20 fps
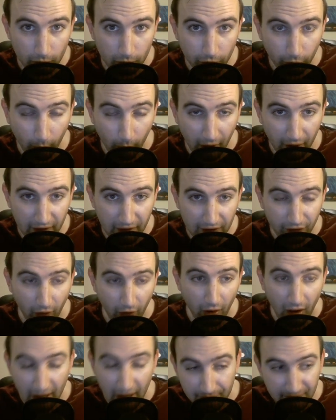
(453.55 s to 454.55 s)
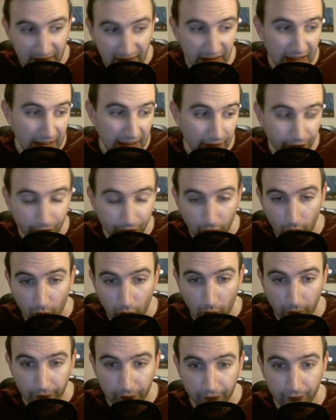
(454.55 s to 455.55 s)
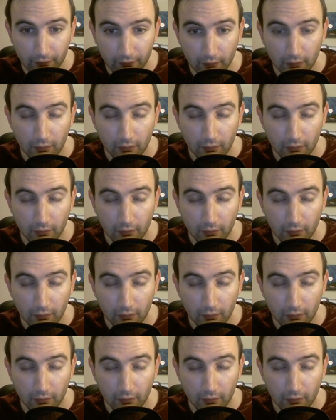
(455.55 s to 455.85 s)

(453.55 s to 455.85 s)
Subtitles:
to one of these Ivy League schools?